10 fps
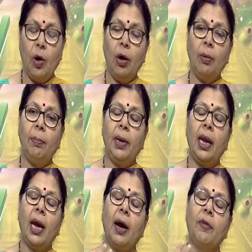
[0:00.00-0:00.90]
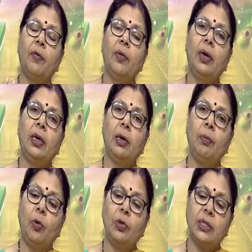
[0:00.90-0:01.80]
or may have little
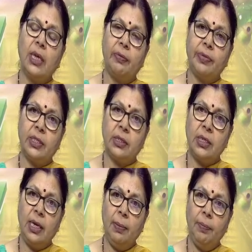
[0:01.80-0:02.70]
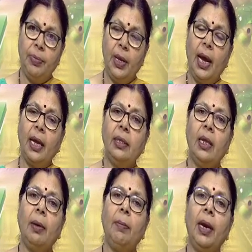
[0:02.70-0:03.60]
more self-esteem, and
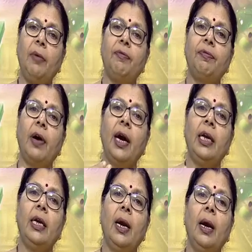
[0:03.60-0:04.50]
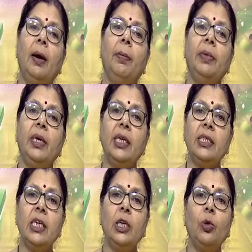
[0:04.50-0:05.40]
they may find
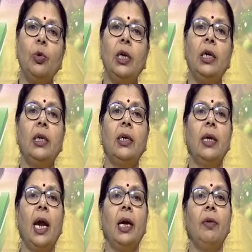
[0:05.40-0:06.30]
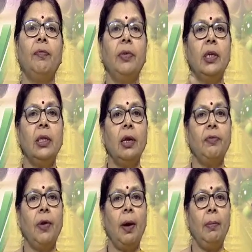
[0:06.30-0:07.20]
easy to interact within
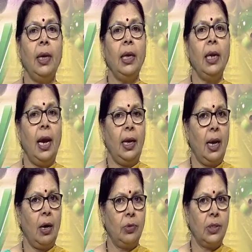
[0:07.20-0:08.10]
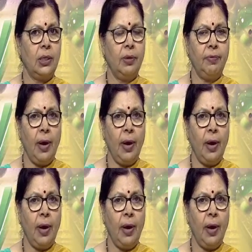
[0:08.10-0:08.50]
the family and outside the